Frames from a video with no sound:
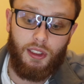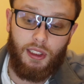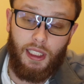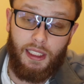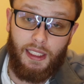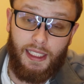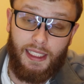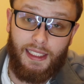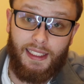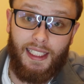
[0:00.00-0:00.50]

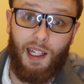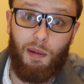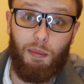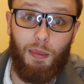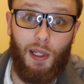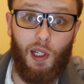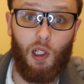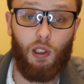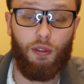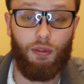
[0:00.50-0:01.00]
And hit that
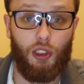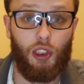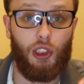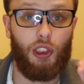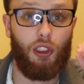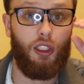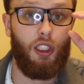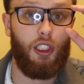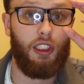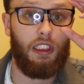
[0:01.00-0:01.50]
bell for
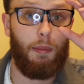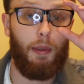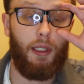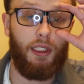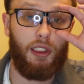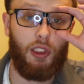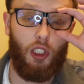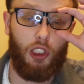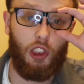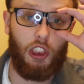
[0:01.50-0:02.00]
sure, because I'm
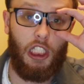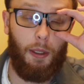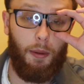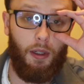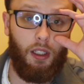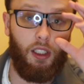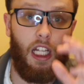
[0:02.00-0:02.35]
about to start dropping